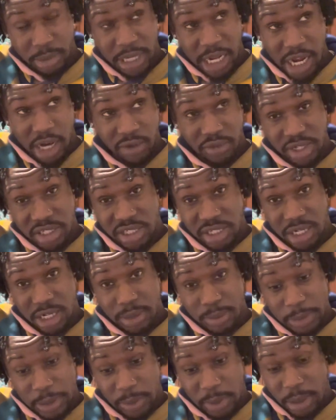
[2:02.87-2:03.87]
Kyle Rich and
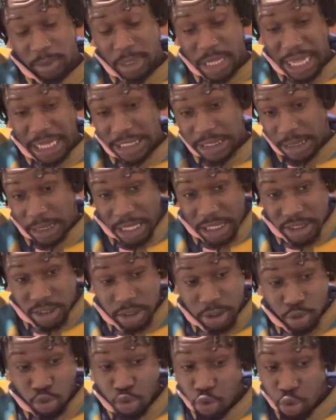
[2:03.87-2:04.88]
them. But maybe I
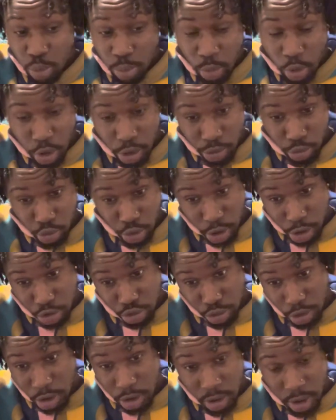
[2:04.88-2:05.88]
should do more New York
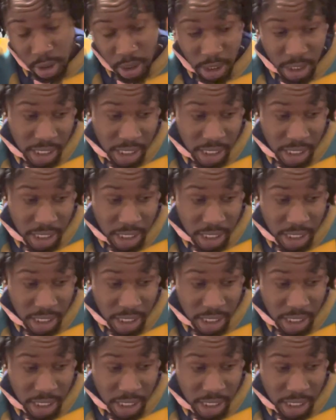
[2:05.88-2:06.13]
drill.